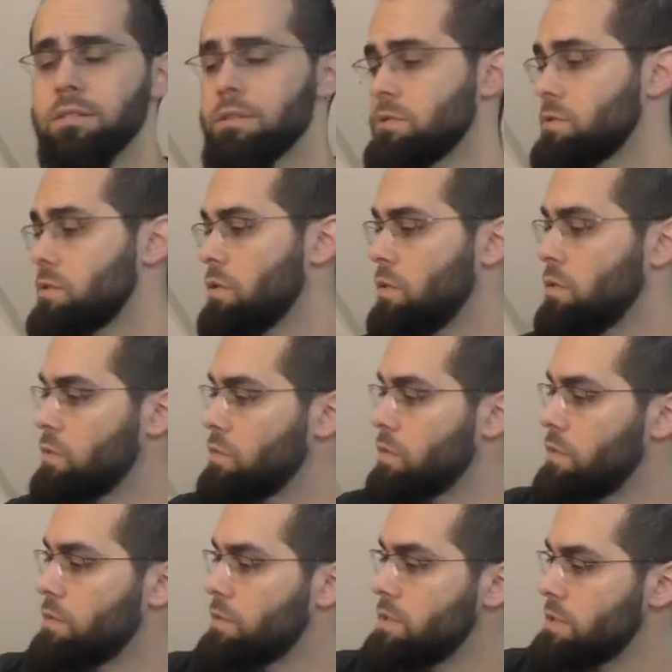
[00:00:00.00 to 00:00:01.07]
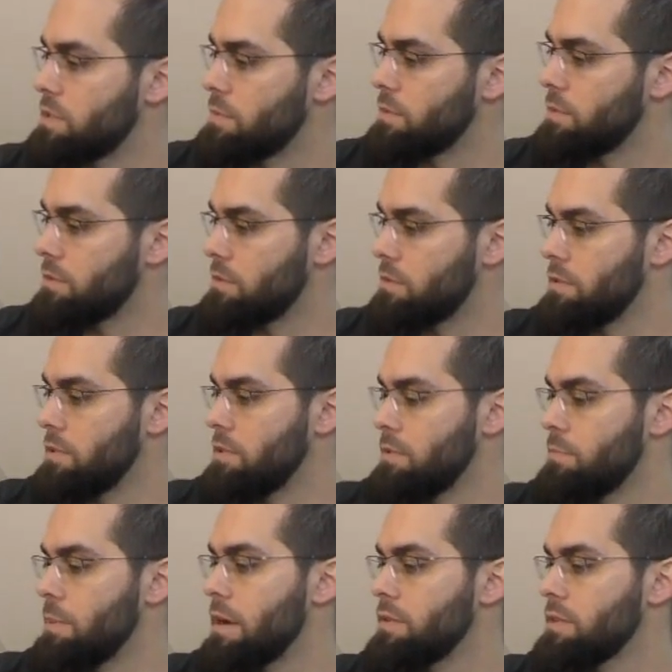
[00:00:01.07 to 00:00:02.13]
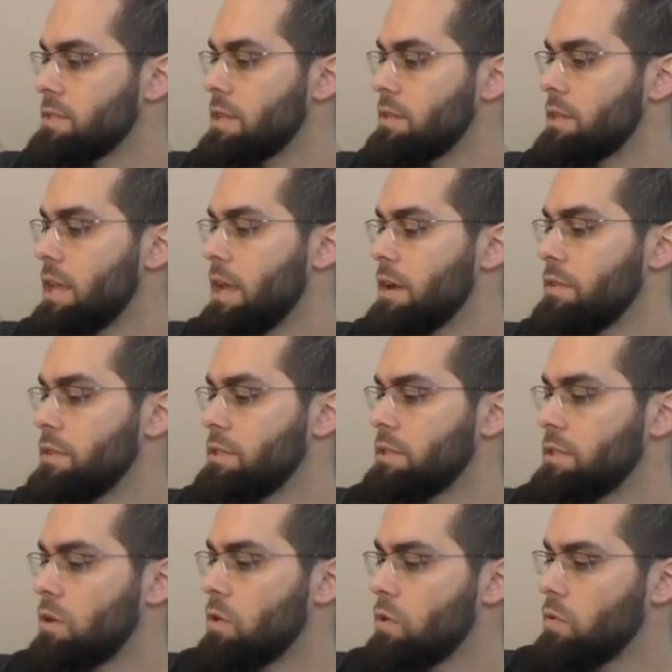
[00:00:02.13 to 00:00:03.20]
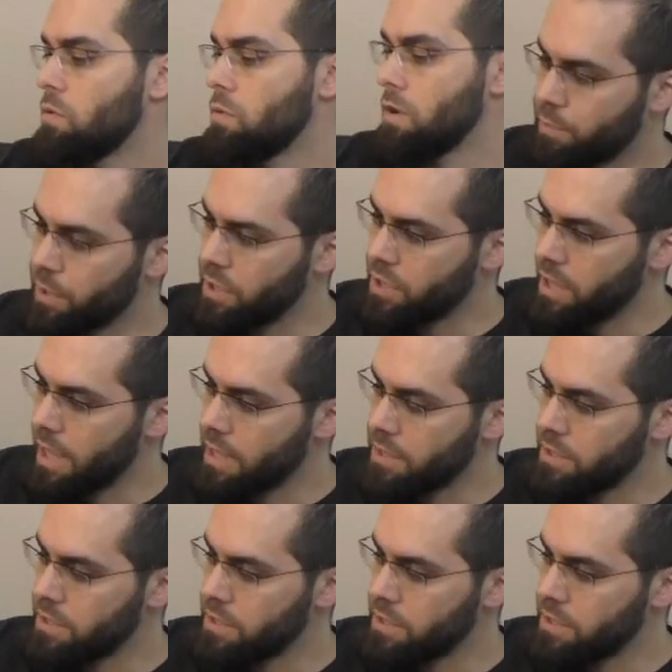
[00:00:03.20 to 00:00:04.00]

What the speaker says: So the bearings that carry the whole print head